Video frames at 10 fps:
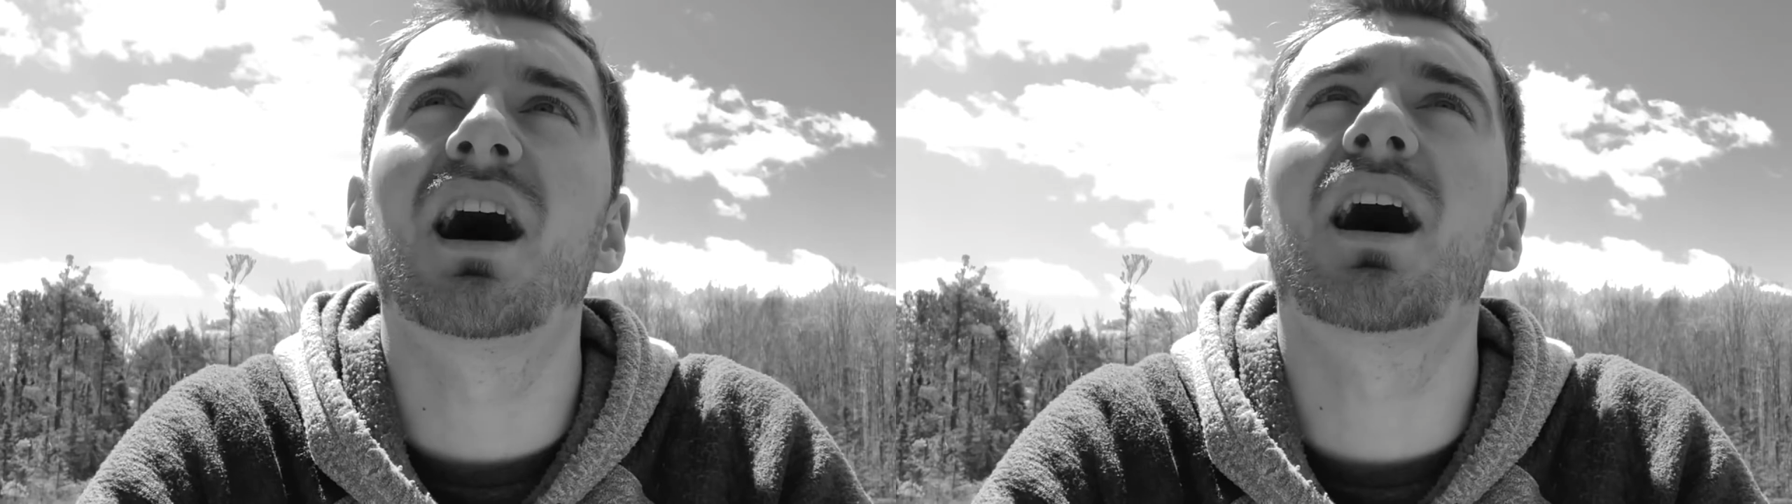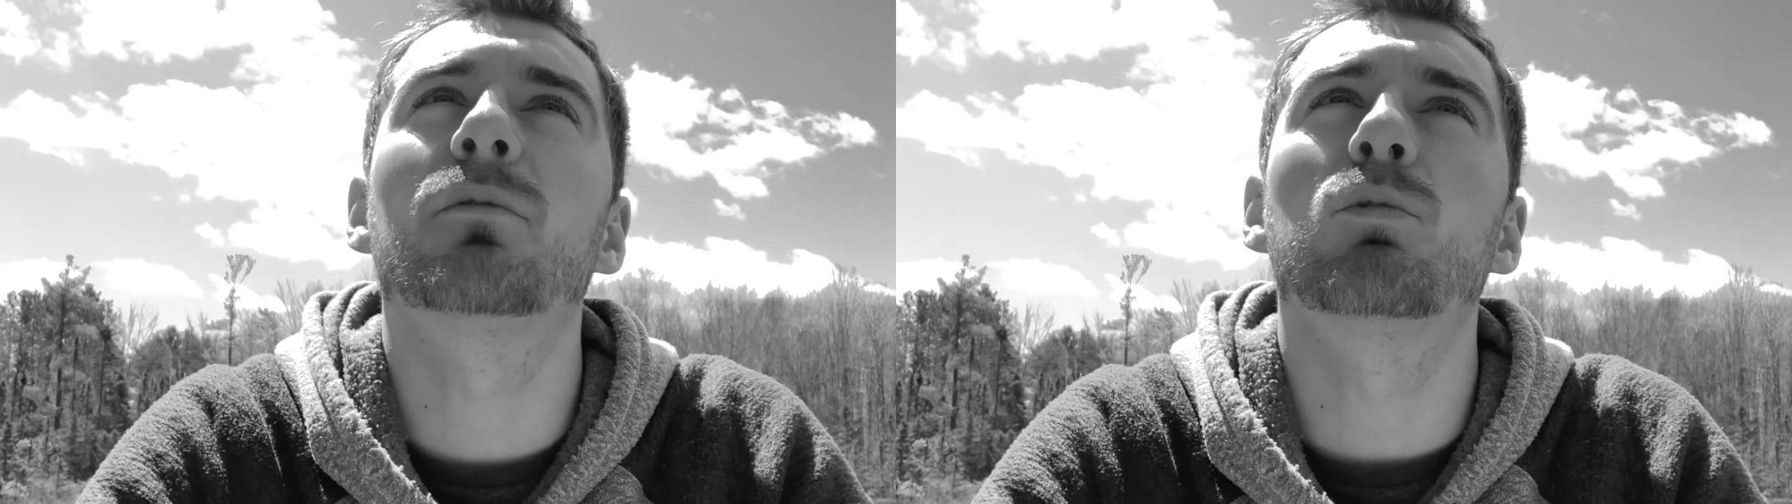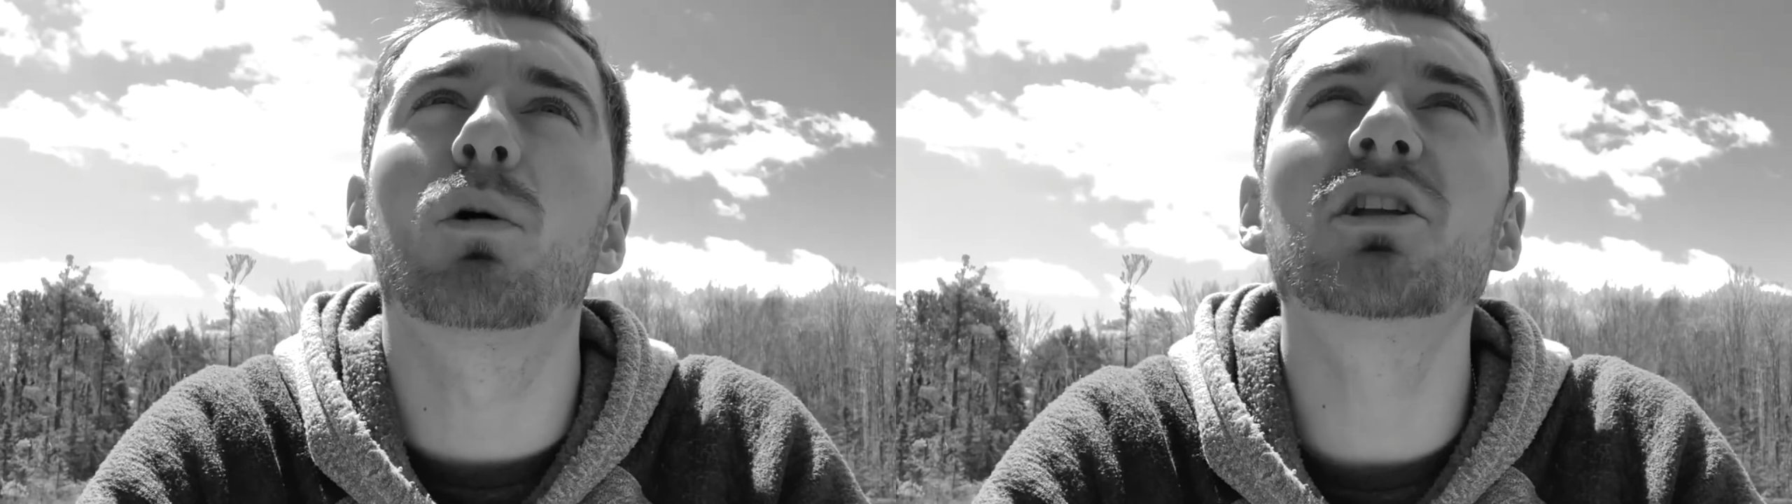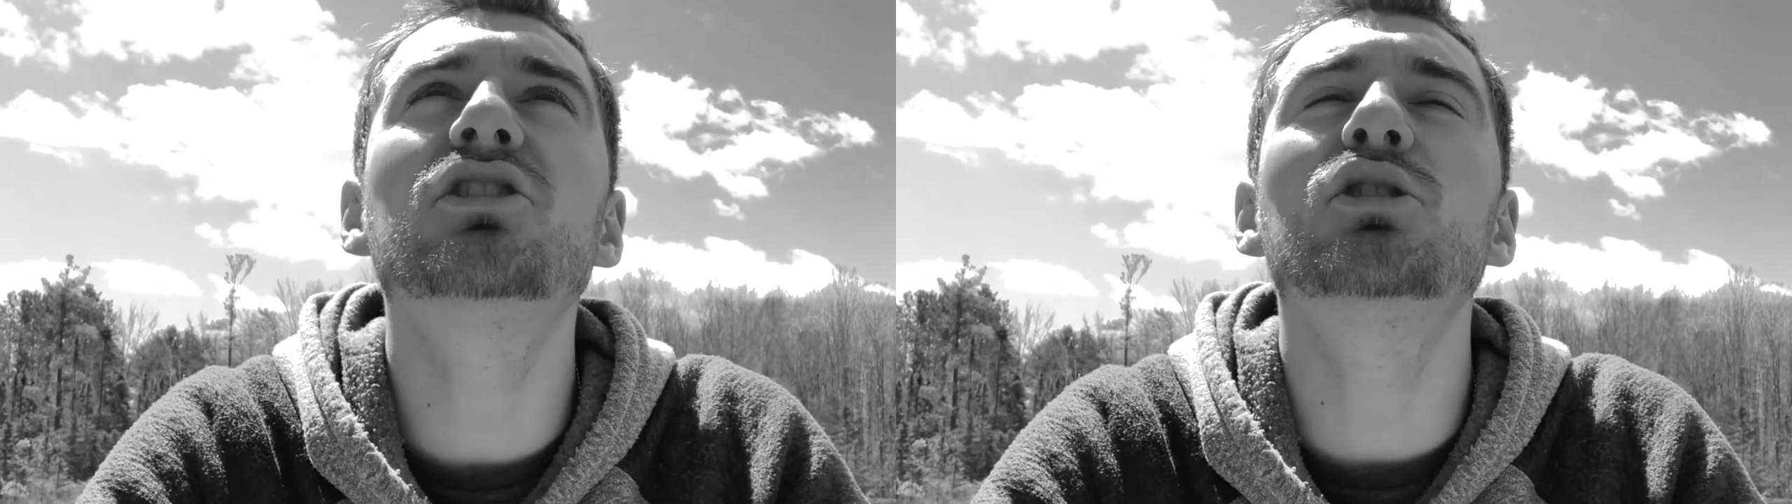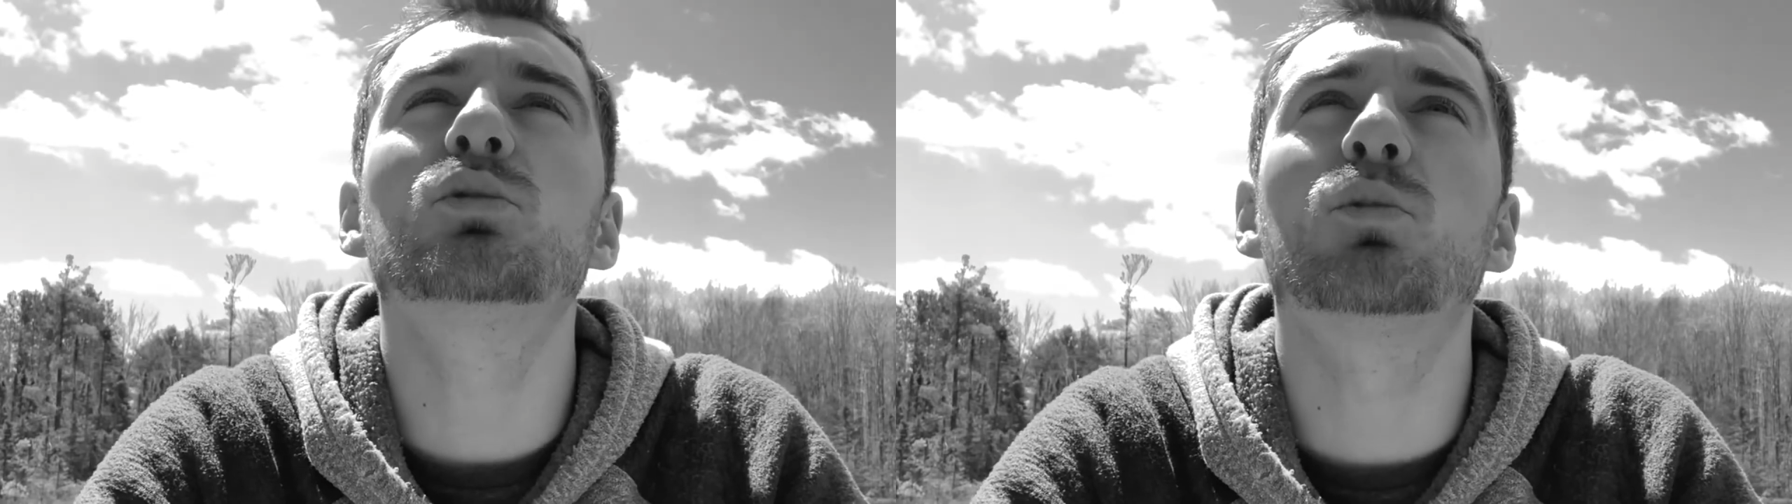God, what
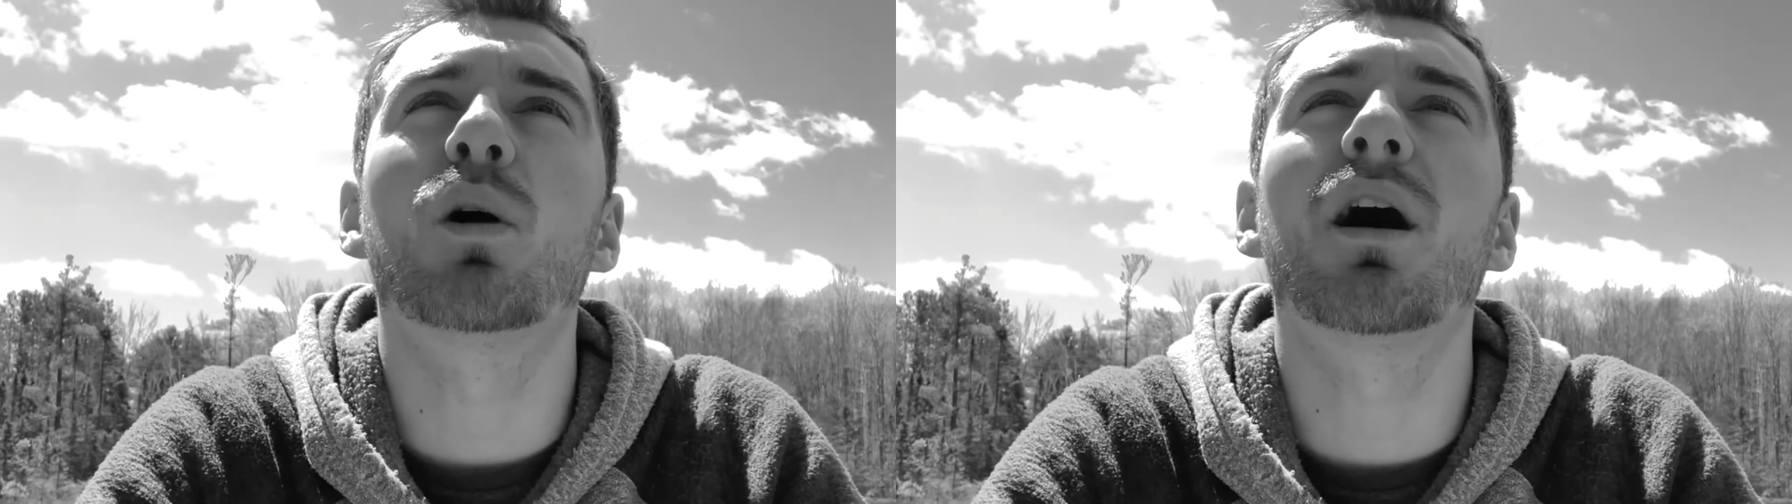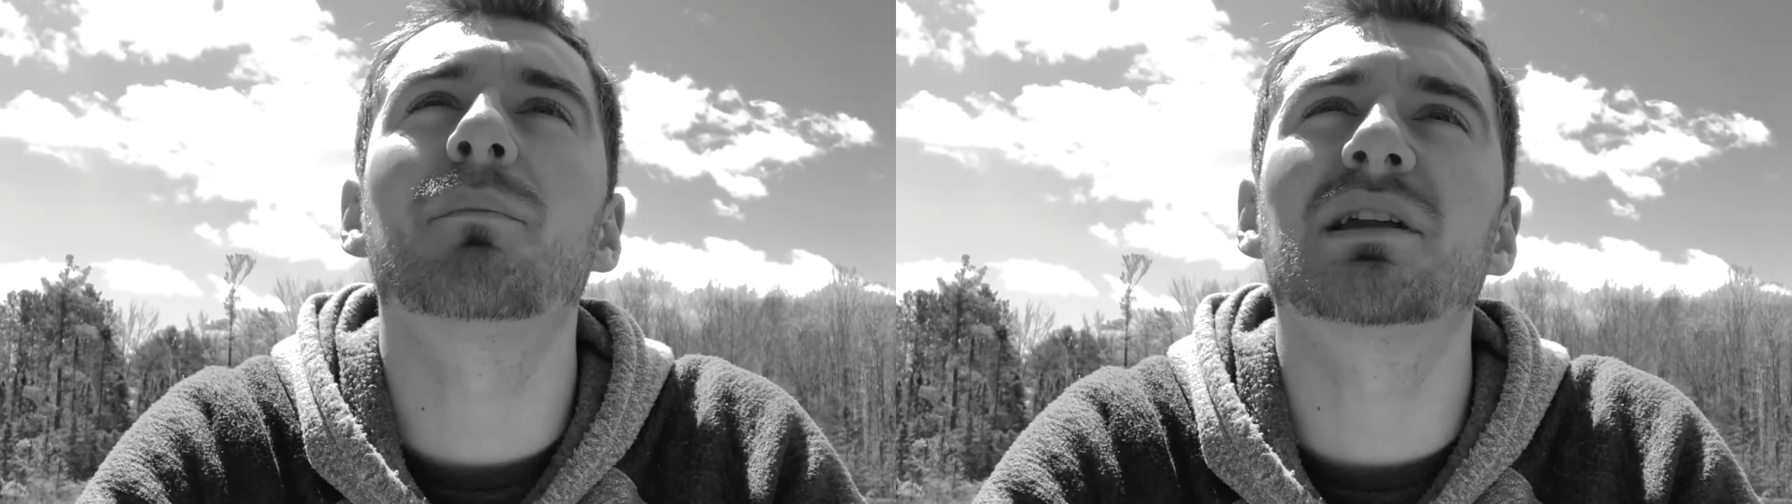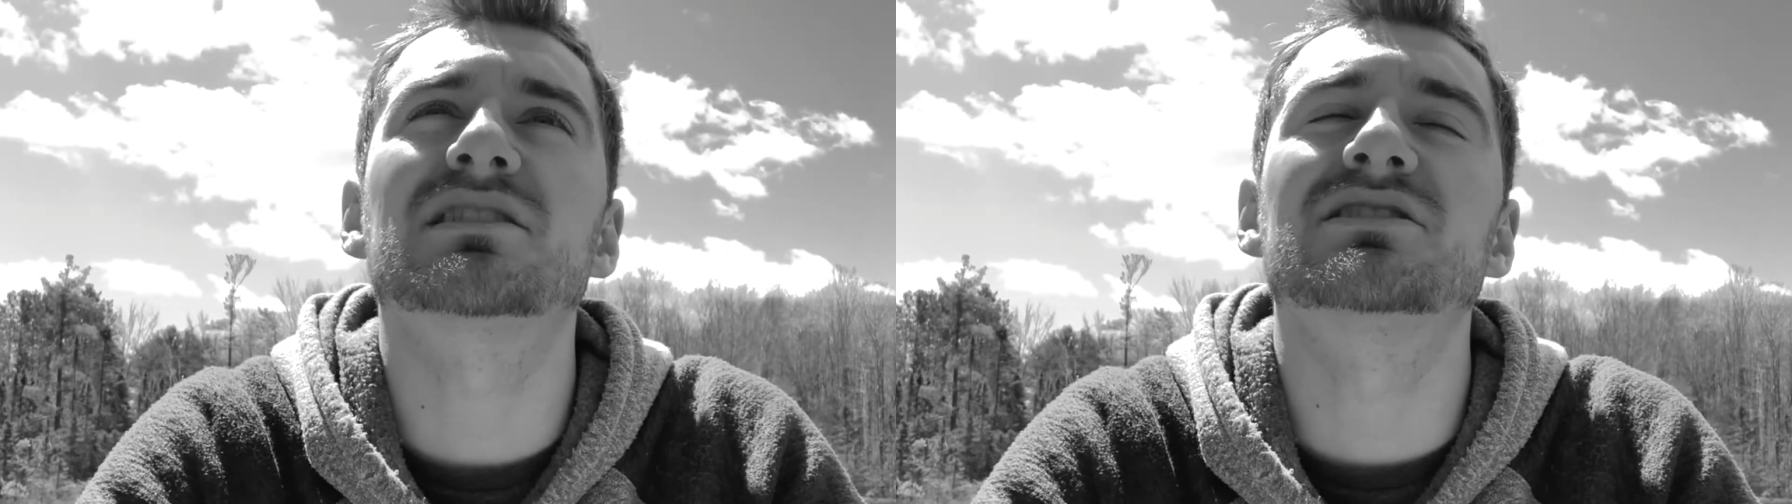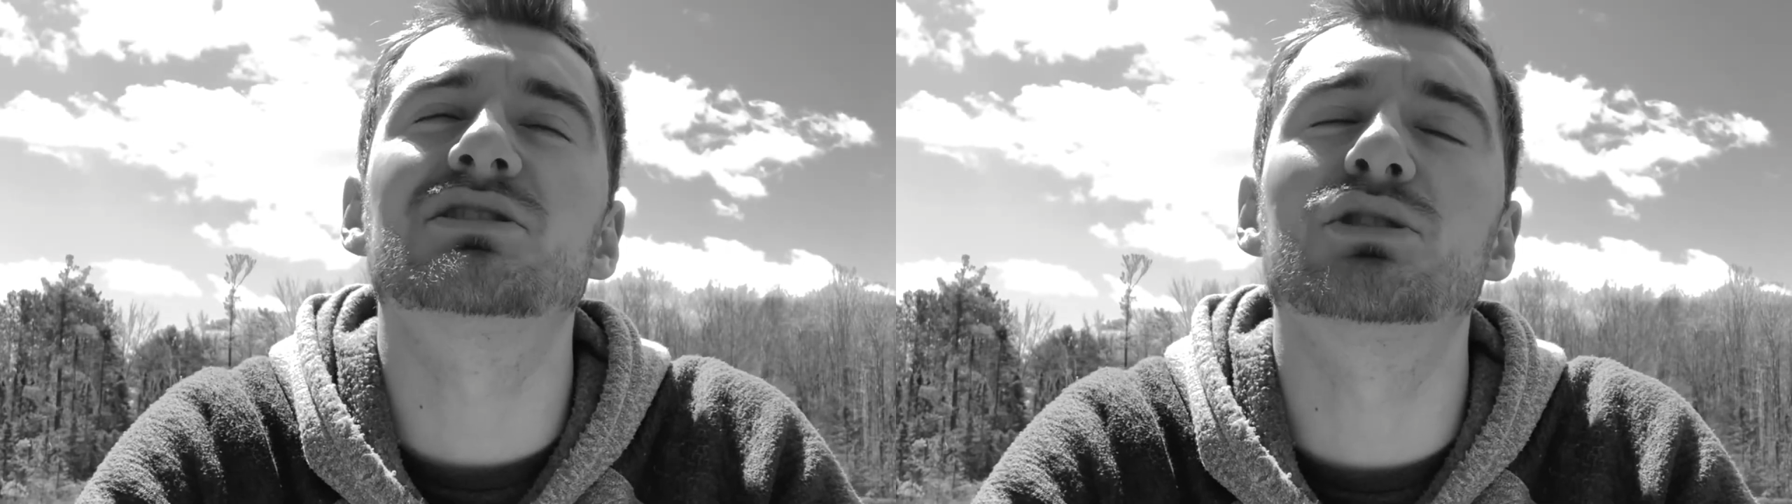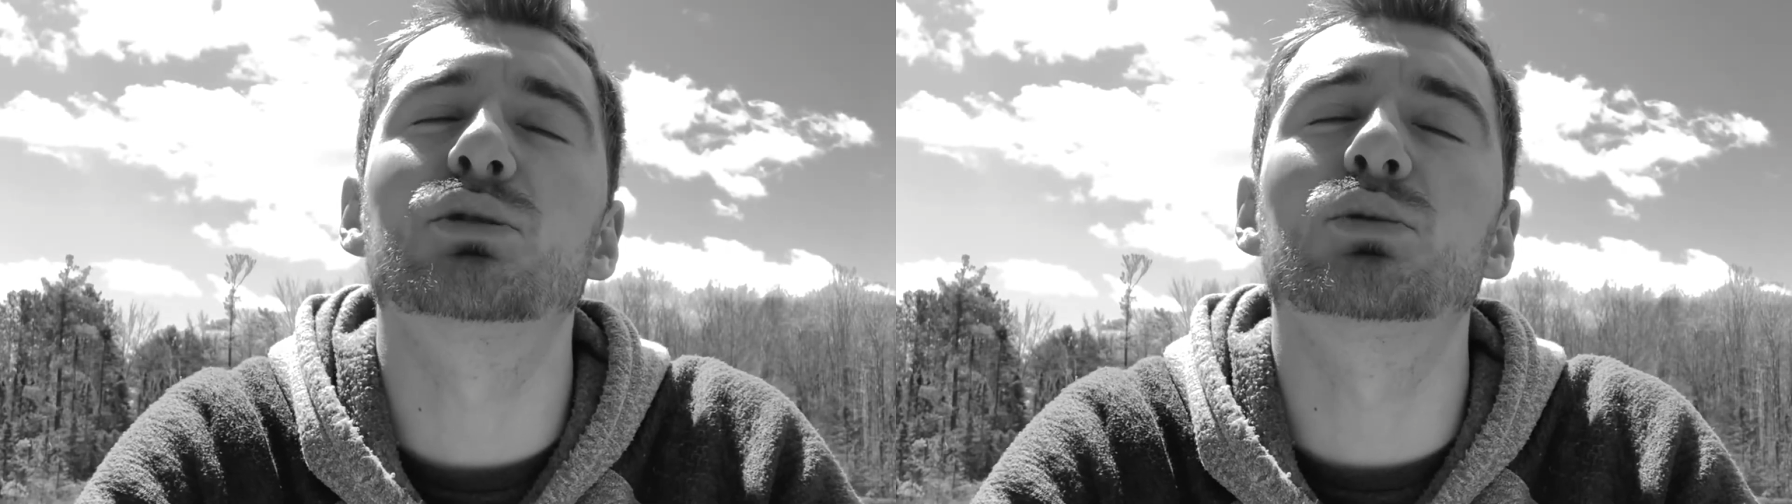do you want me to
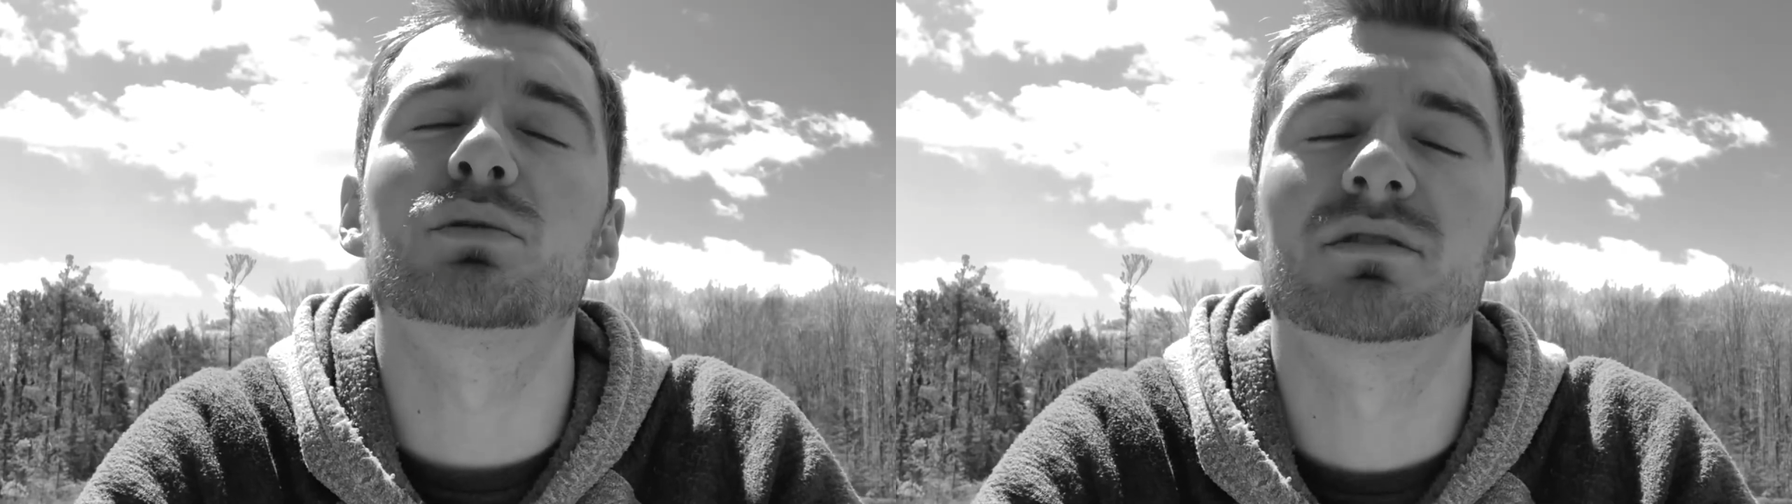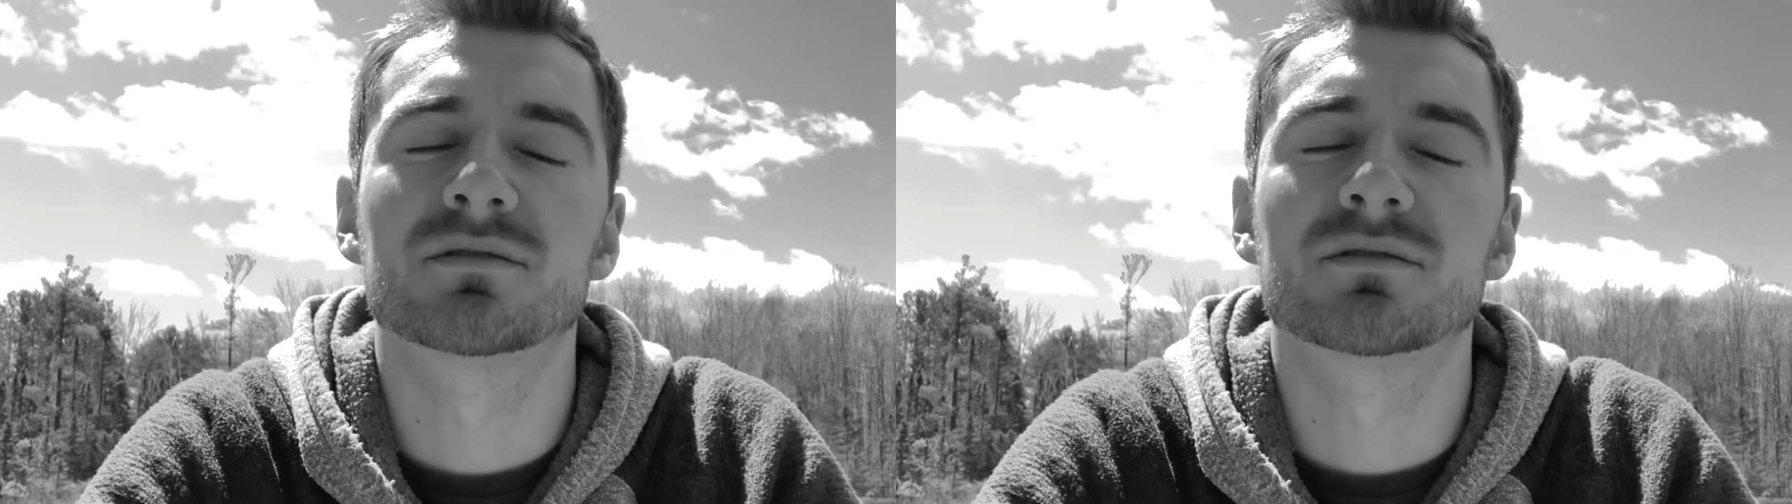do?